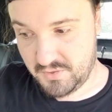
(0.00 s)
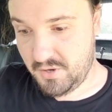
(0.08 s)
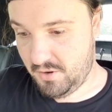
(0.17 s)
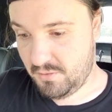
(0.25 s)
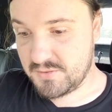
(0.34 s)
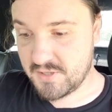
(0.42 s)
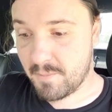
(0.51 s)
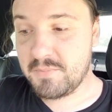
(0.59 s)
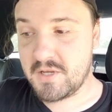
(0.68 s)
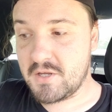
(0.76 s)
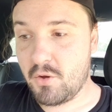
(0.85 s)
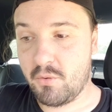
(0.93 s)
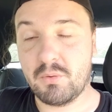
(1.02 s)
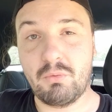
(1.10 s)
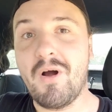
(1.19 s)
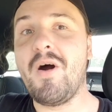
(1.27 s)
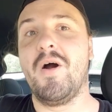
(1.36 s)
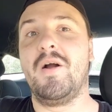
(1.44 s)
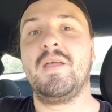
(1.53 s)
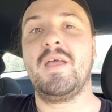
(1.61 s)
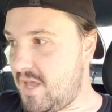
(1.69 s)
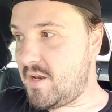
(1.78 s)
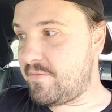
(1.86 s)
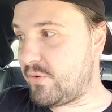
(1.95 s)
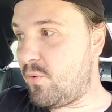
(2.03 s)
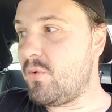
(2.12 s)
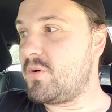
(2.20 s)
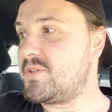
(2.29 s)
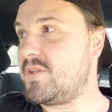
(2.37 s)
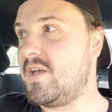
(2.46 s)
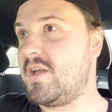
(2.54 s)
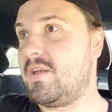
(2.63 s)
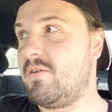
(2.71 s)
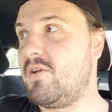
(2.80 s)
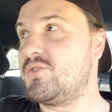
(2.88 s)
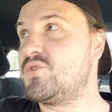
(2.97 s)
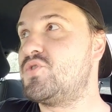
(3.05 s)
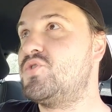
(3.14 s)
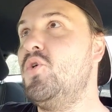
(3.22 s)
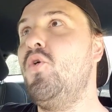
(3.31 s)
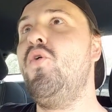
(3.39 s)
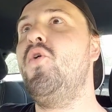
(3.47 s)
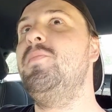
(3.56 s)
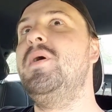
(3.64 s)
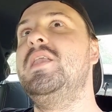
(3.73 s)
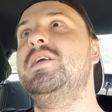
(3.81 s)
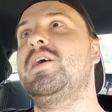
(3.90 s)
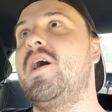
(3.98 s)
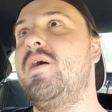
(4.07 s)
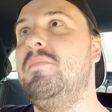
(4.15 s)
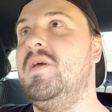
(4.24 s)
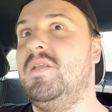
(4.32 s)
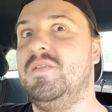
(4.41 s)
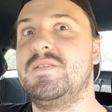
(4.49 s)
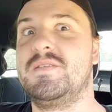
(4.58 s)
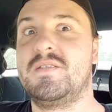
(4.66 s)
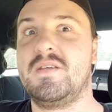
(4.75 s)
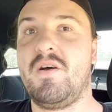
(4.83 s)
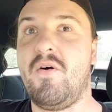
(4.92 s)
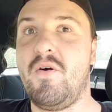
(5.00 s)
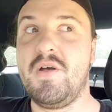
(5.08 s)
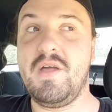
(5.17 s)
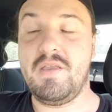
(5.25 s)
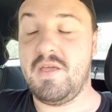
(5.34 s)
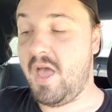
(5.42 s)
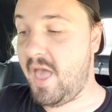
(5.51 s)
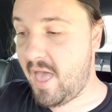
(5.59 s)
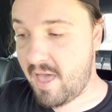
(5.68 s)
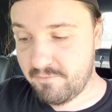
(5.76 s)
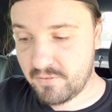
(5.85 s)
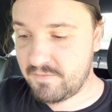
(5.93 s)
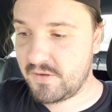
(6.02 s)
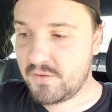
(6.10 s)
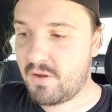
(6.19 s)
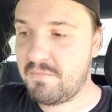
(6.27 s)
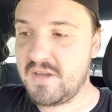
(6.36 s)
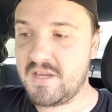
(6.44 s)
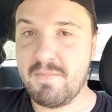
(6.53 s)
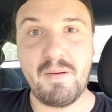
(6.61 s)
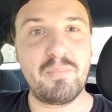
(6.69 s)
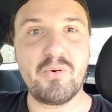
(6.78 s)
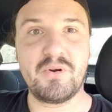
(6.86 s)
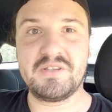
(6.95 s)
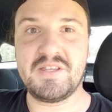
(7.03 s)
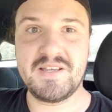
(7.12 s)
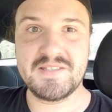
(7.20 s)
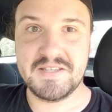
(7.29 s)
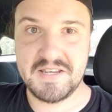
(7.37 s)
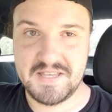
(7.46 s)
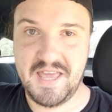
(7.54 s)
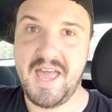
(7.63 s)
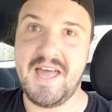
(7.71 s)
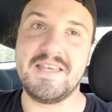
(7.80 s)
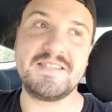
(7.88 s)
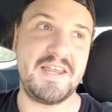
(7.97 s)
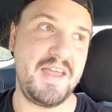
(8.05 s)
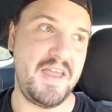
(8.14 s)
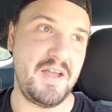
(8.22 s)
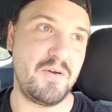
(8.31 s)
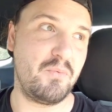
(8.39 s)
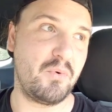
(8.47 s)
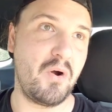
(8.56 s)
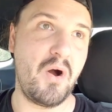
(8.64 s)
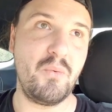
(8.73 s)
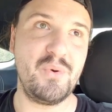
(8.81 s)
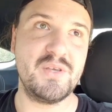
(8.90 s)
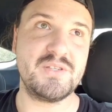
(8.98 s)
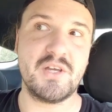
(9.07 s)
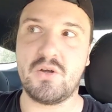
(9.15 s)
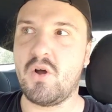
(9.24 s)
you know, something going wrong. And of course, like, so many comments on every video I made about pouring things into gas tank were always